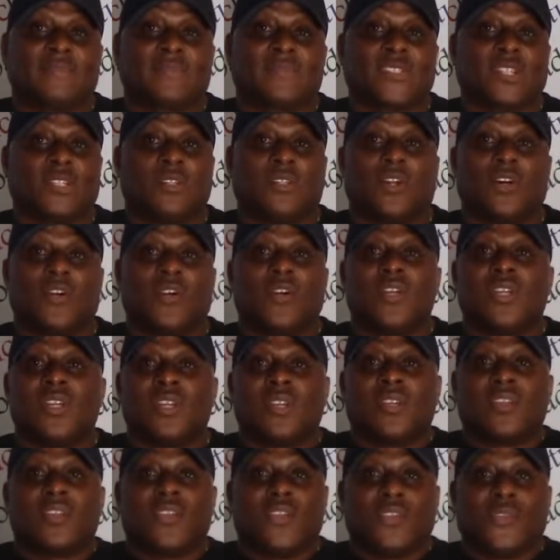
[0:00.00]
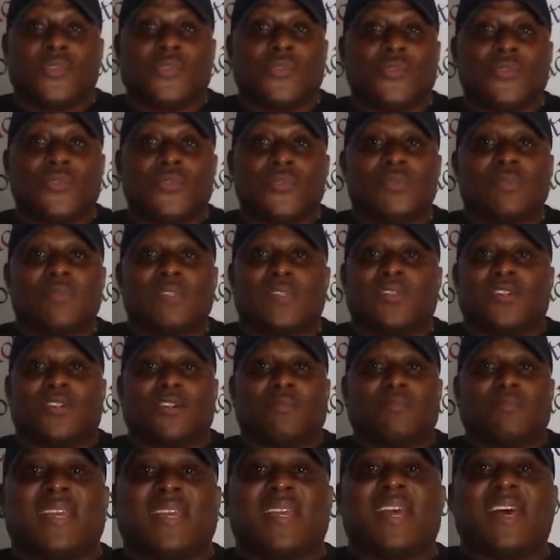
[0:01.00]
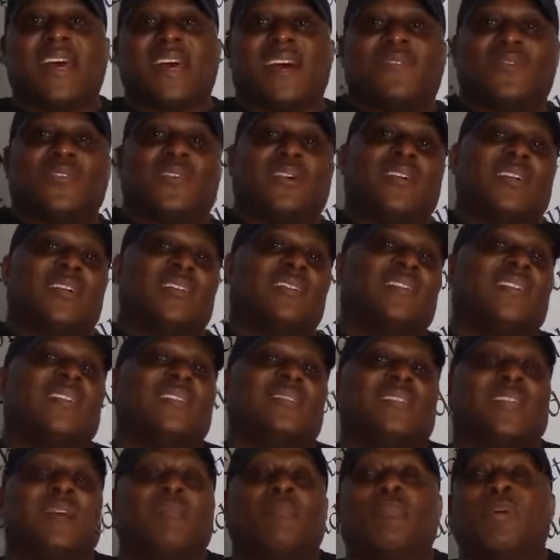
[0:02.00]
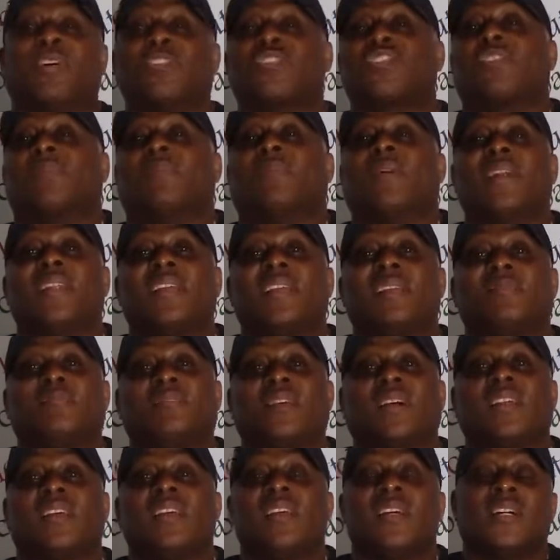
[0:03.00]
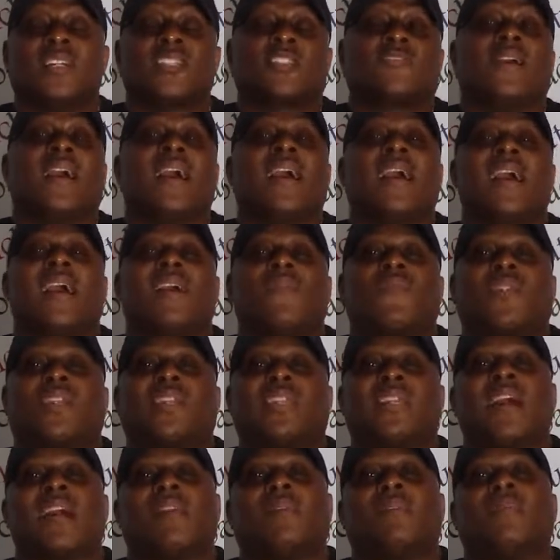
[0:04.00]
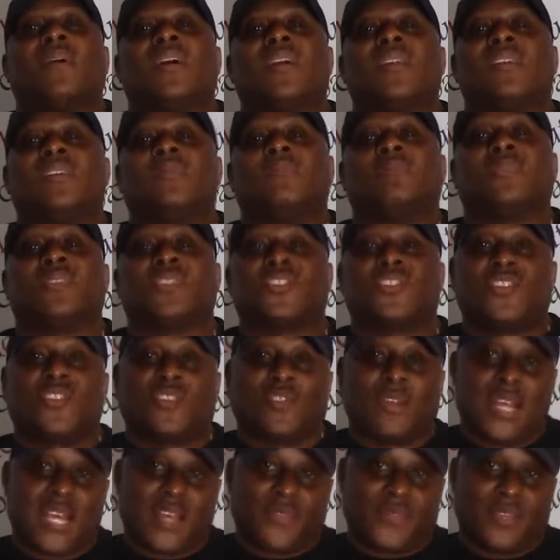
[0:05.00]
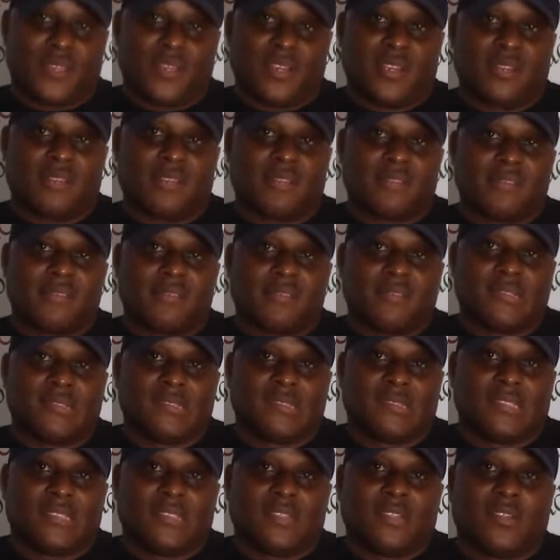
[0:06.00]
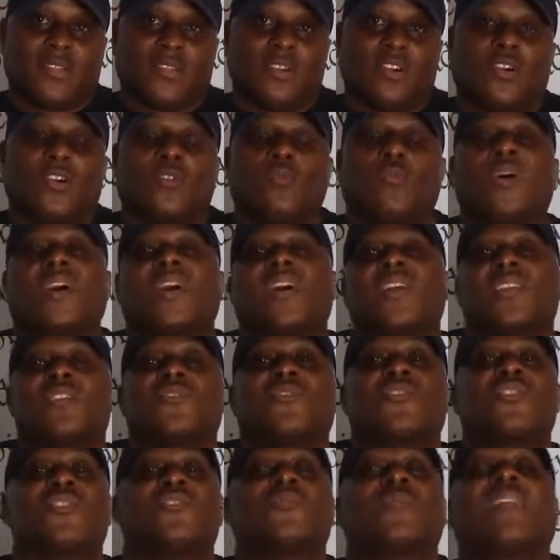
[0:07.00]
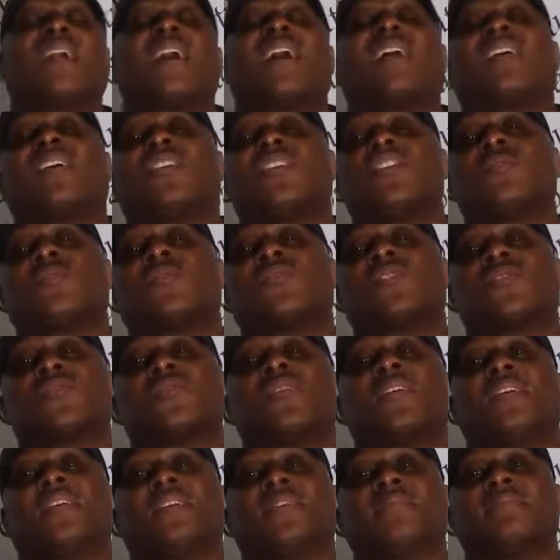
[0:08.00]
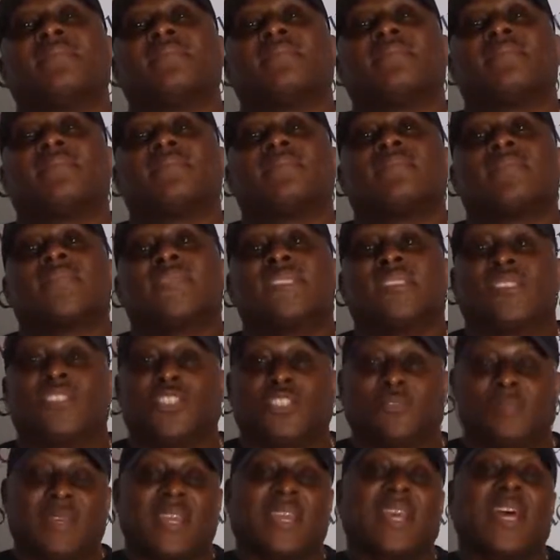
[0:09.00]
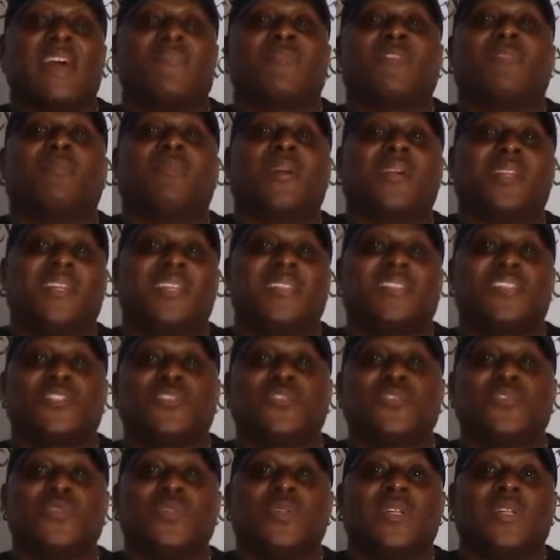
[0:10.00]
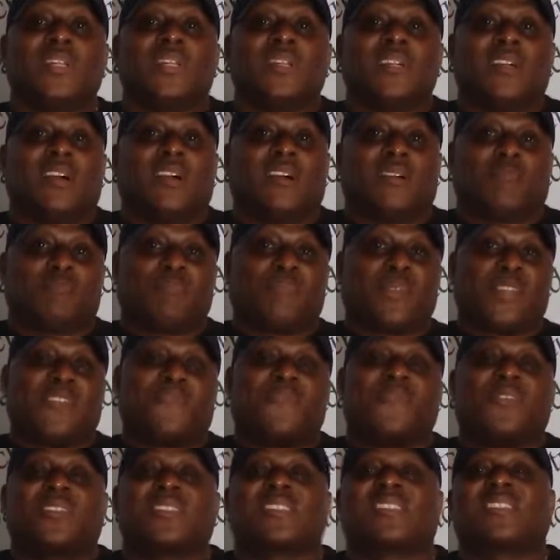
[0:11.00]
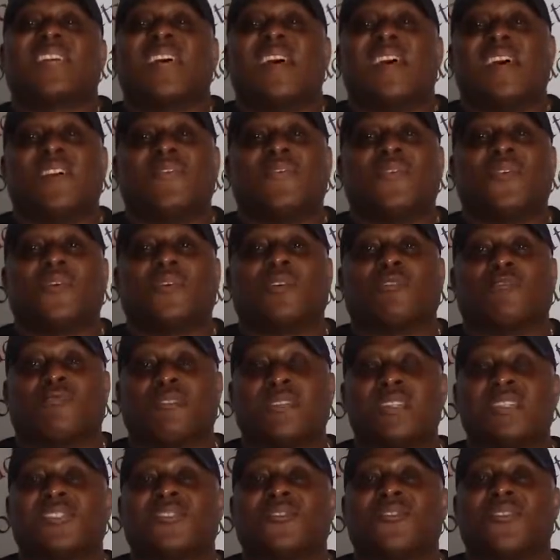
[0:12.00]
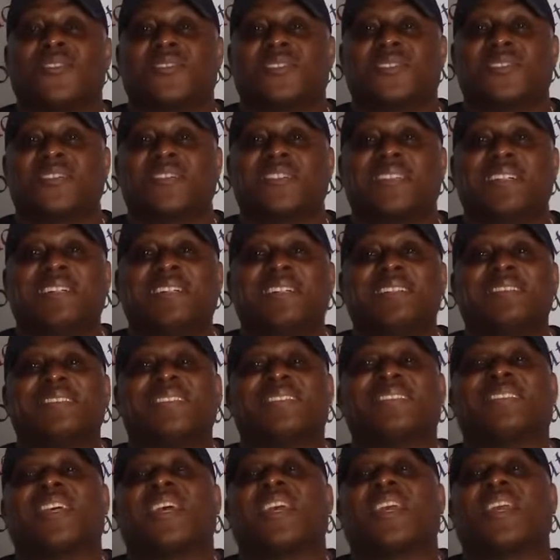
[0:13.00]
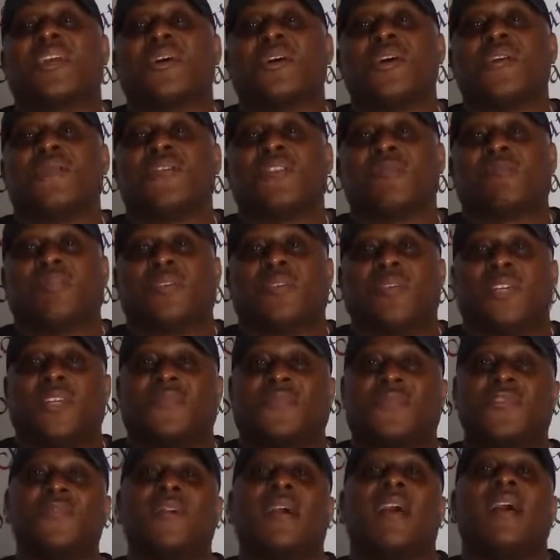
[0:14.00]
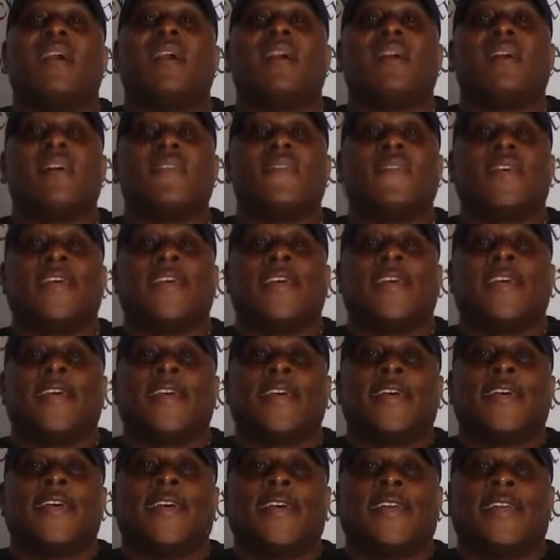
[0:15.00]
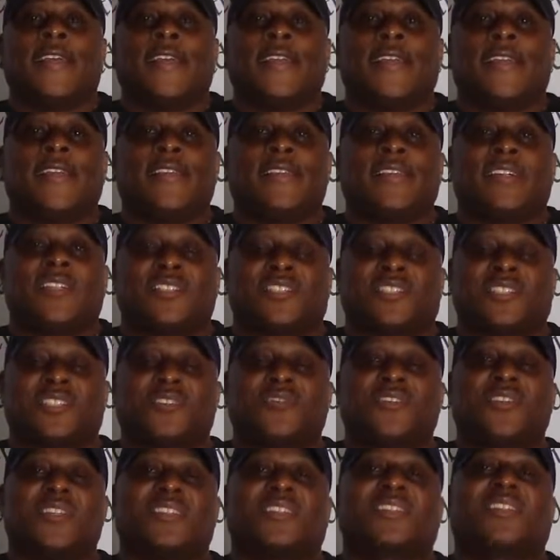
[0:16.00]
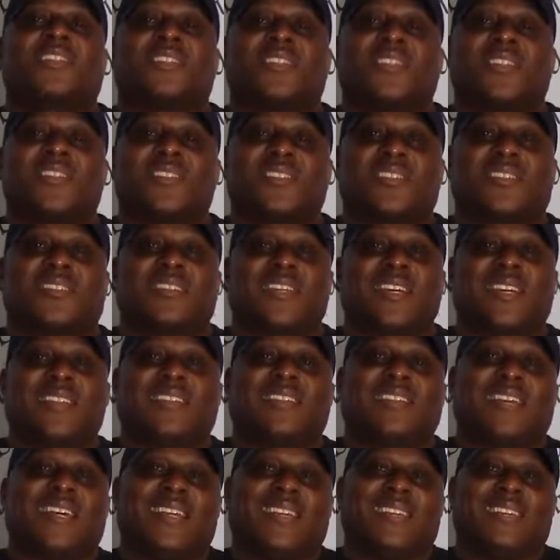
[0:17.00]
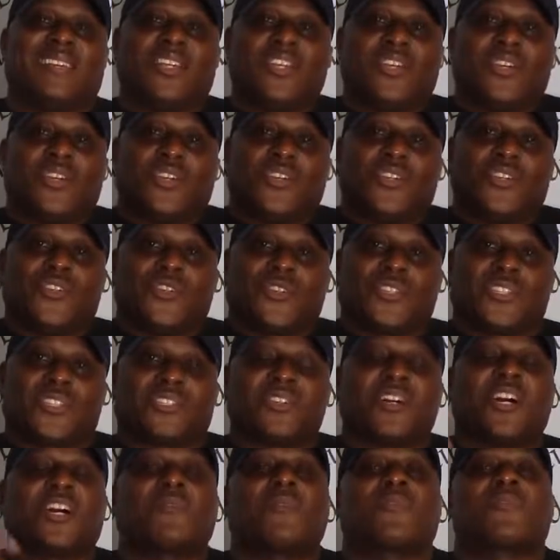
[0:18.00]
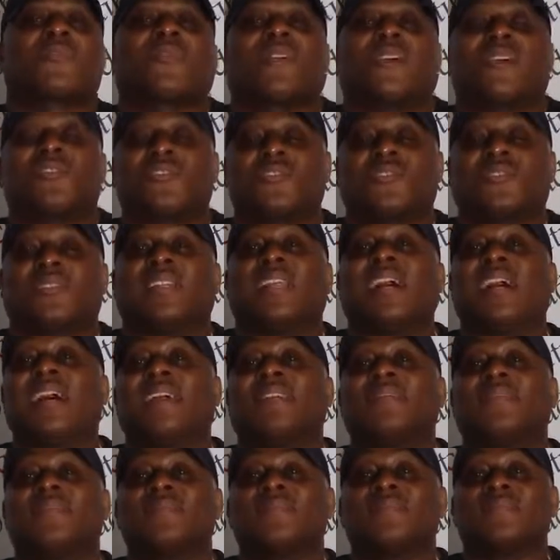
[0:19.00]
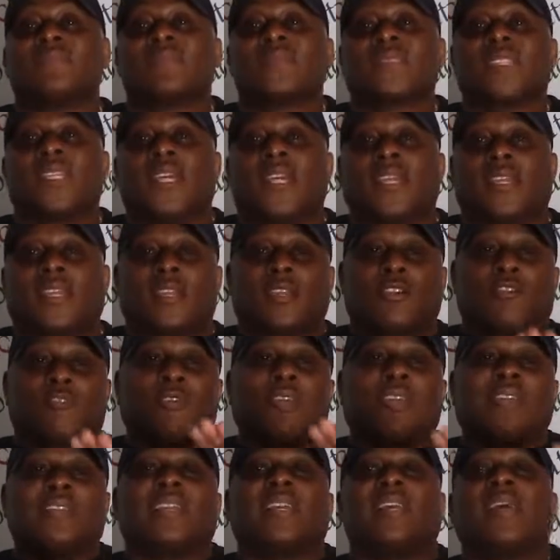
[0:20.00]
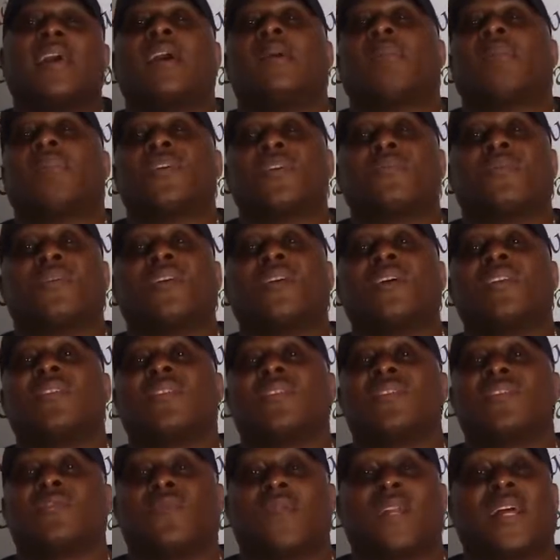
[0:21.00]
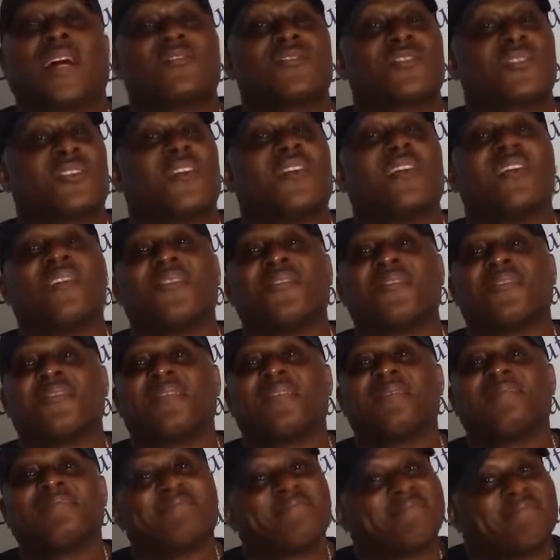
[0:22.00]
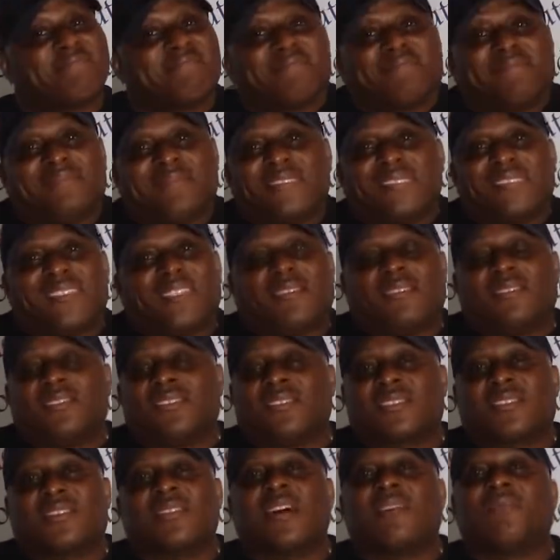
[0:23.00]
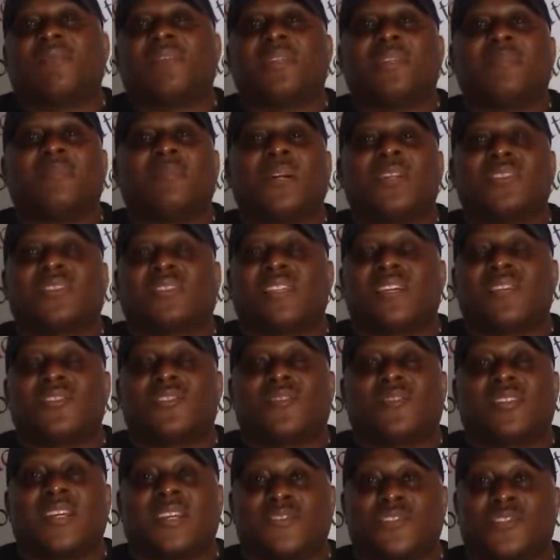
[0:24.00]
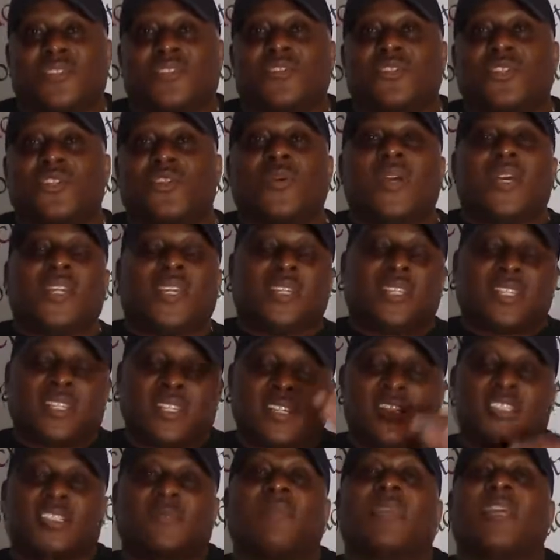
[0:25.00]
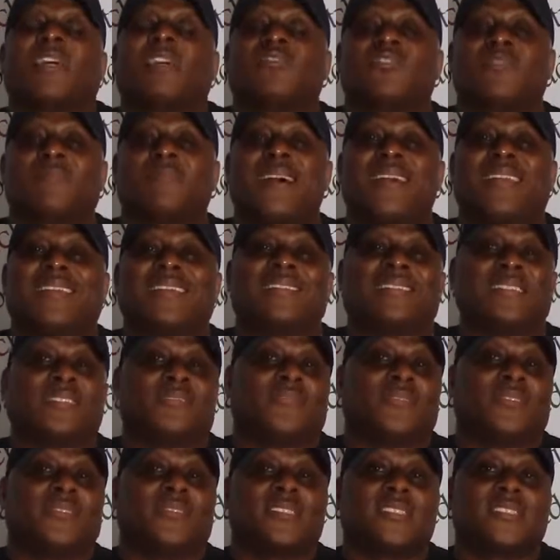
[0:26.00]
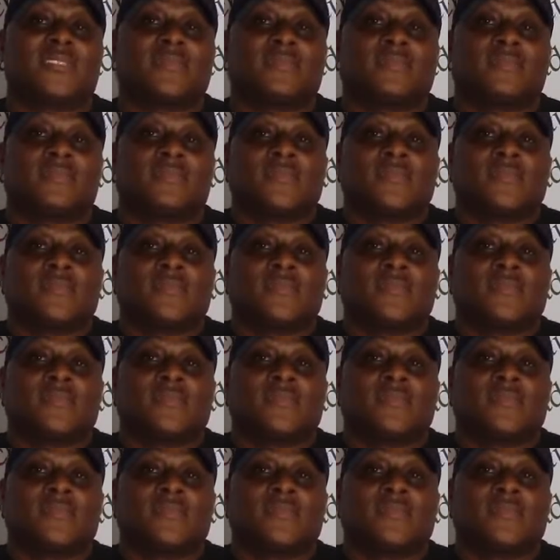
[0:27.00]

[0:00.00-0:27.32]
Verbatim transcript: You know, you you know have a, a, a, bunch of money but try having a lot of money but you don't have your health you know what can you do and how can you enjoy it you may have the money to um, pay for the staff or the resources to take care of you. But if you have a, a serious condition that, that you're stuck with throughout your life, it can greatly hamper you or hinder you. Without your health, there, there's not really much that, that you can do, and it does make a dramatic difference.